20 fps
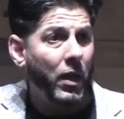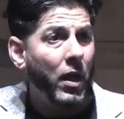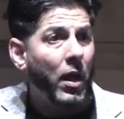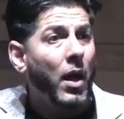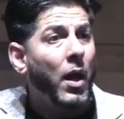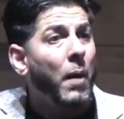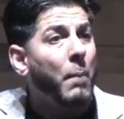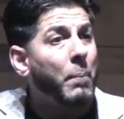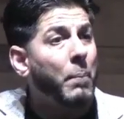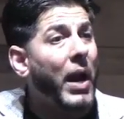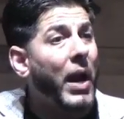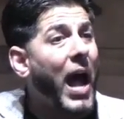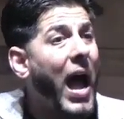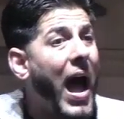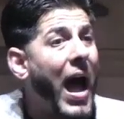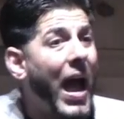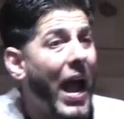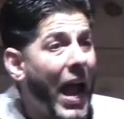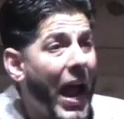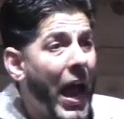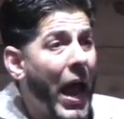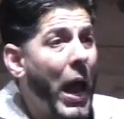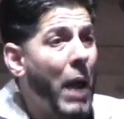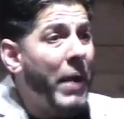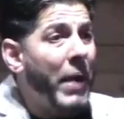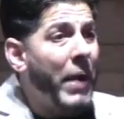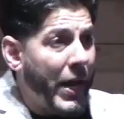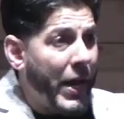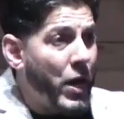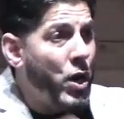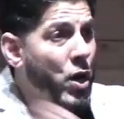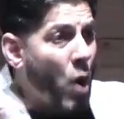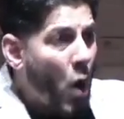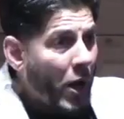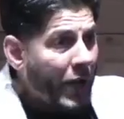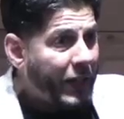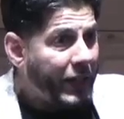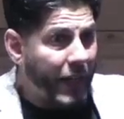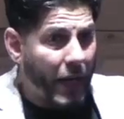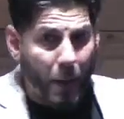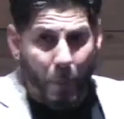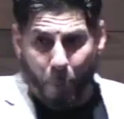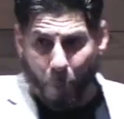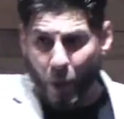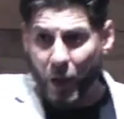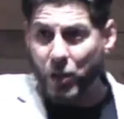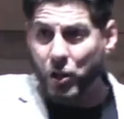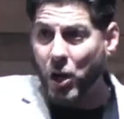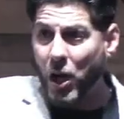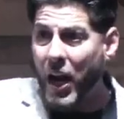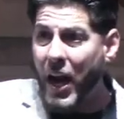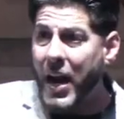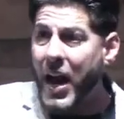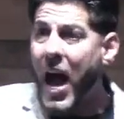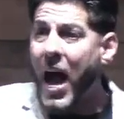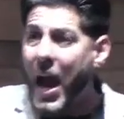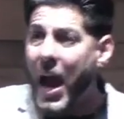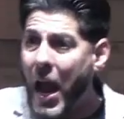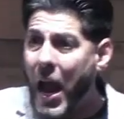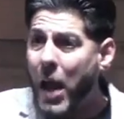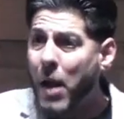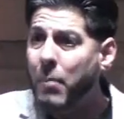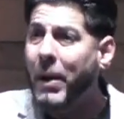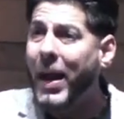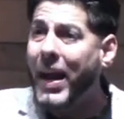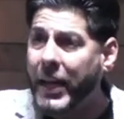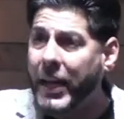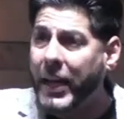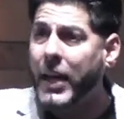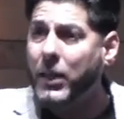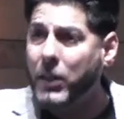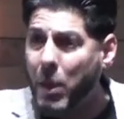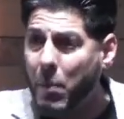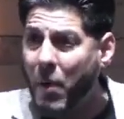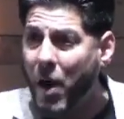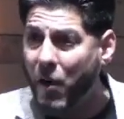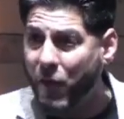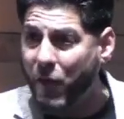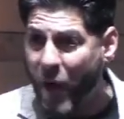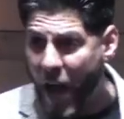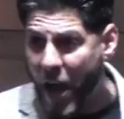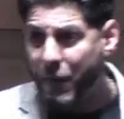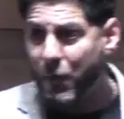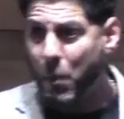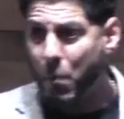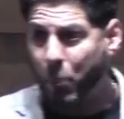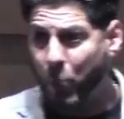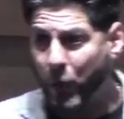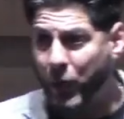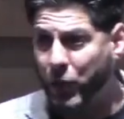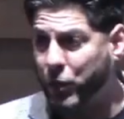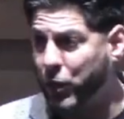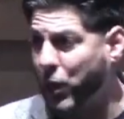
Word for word: but I am an anointing preacher and I am a kingdom of heaven preacher.